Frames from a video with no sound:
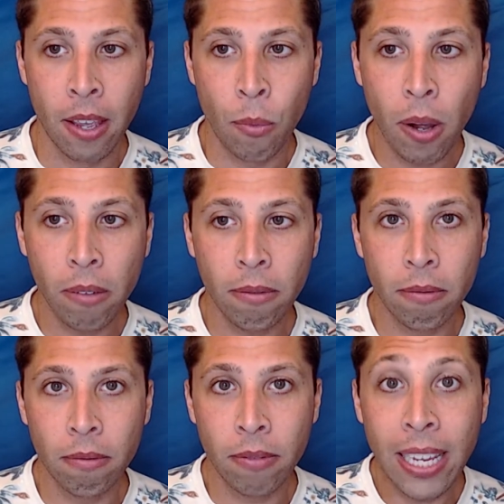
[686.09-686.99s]
Well,
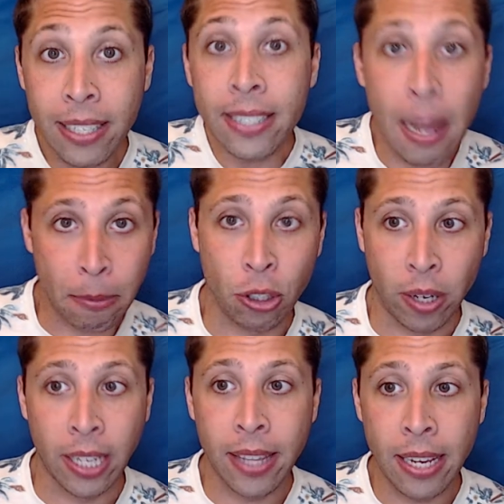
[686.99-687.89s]
they did
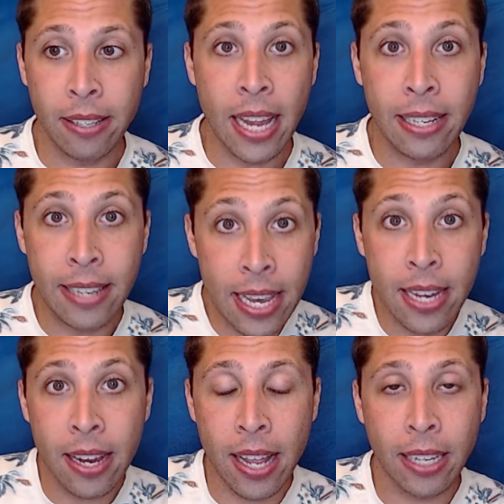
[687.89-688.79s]
demonstrate it. They, they
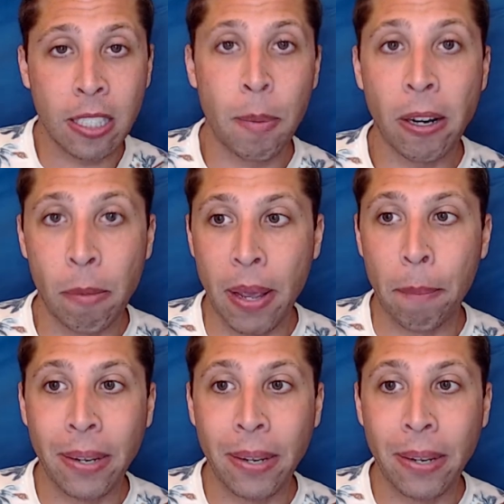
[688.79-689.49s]
did an experiment,